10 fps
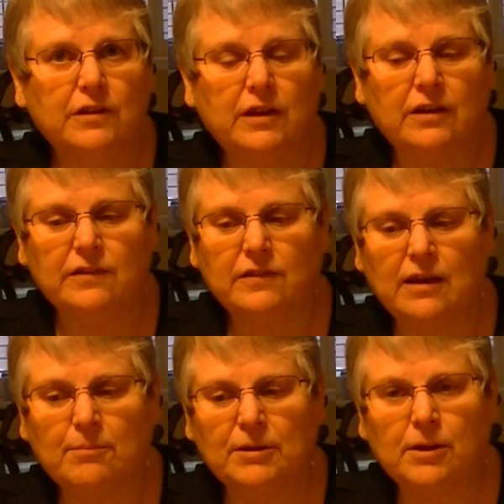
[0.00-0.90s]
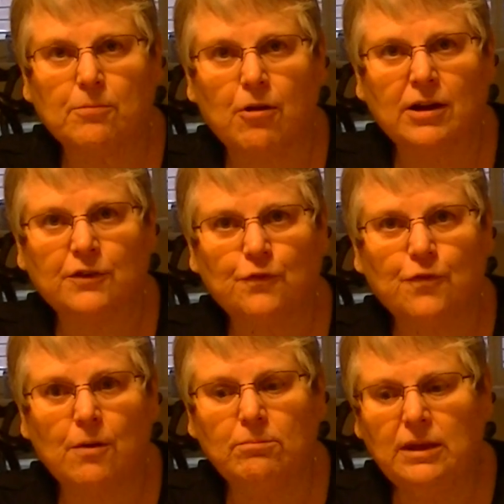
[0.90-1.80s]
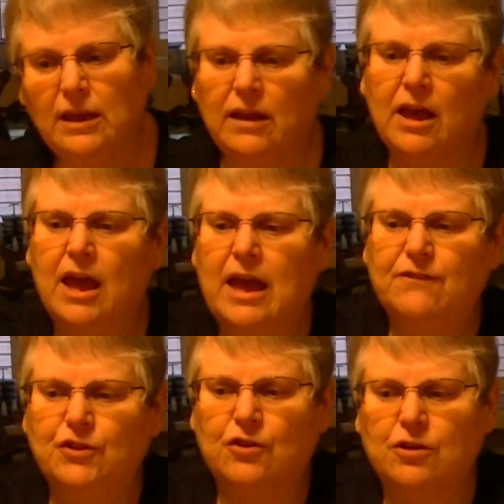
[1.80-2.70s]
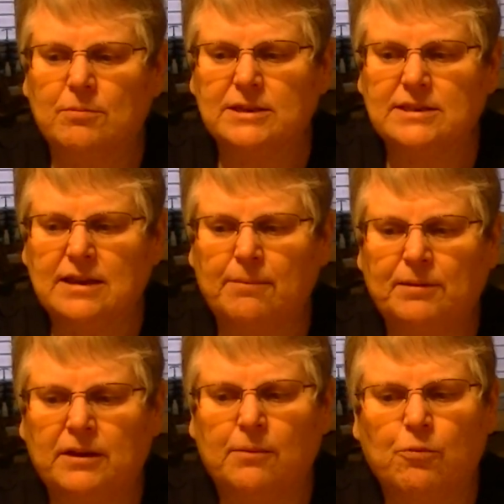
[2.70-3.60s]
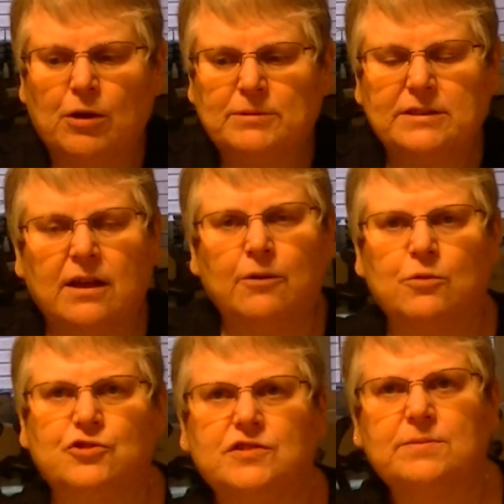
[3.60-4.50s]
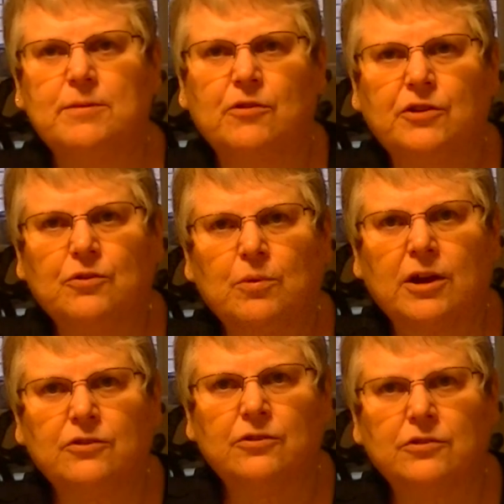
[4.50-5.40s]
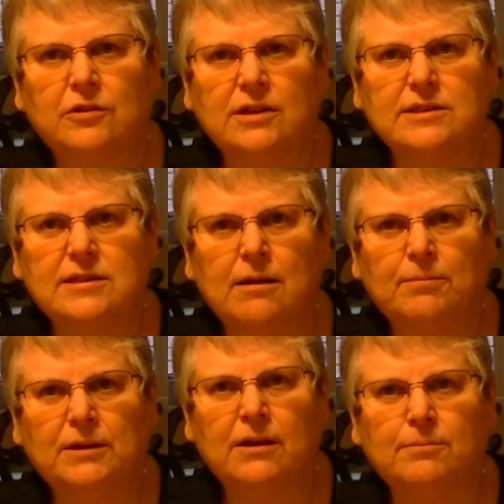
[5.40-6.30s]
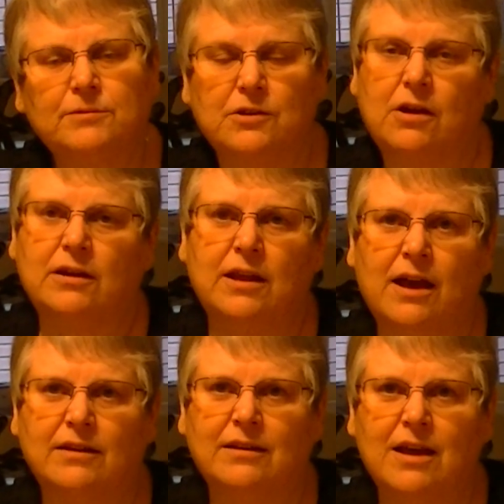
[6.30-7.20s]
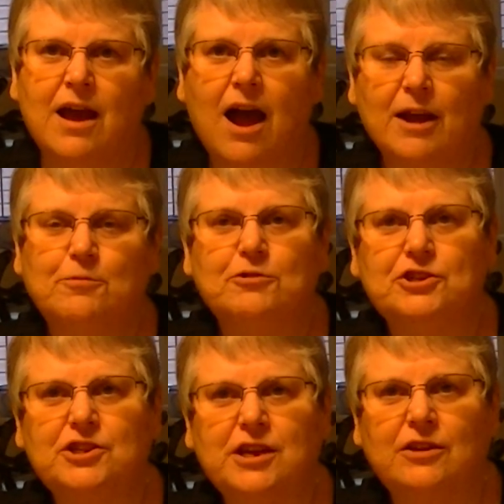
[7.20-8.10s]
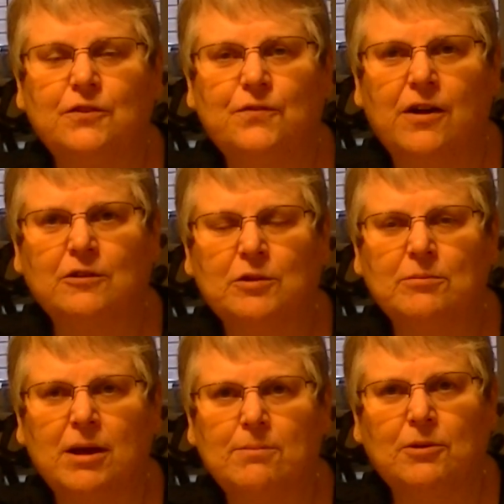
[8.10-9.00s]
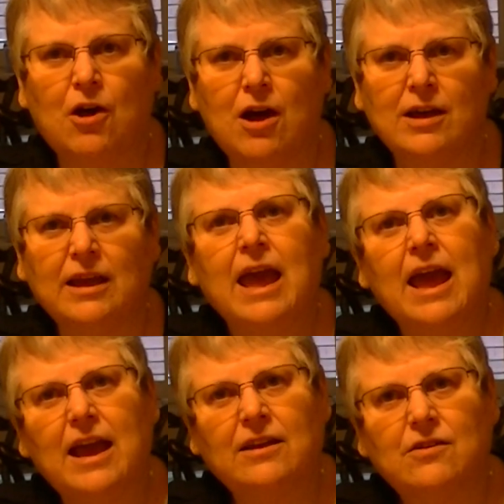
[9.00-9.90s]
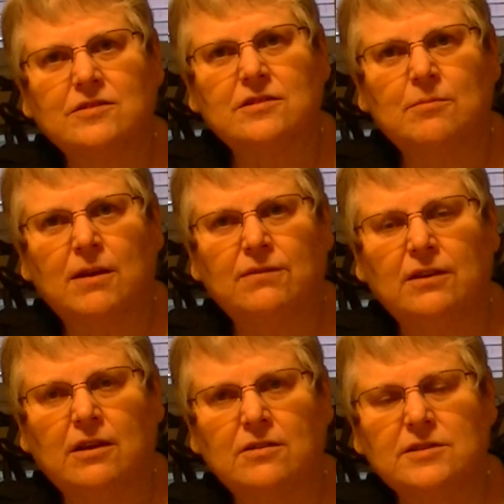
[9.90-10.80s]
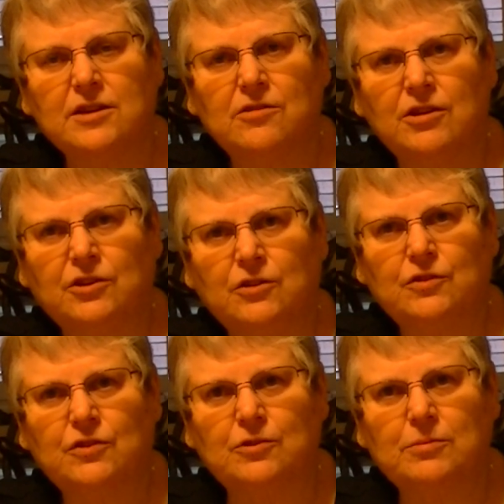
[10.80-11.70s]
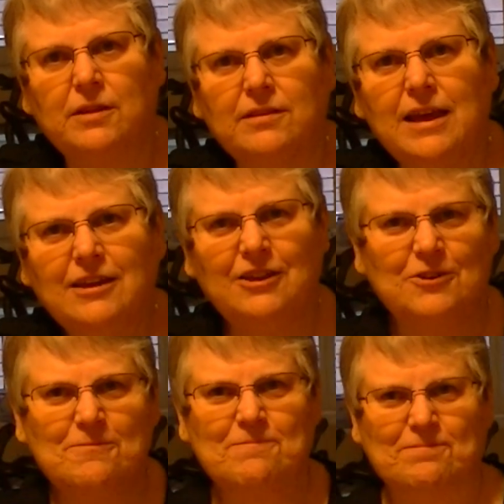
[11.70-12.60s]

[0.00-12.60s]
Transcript: a Stampin' Up! Product from me. If you go to my Stampin' Up! Website, which is marydirector.stampinup.net. I appreciate you following my blog and also my videos here on YouTube. Thank you.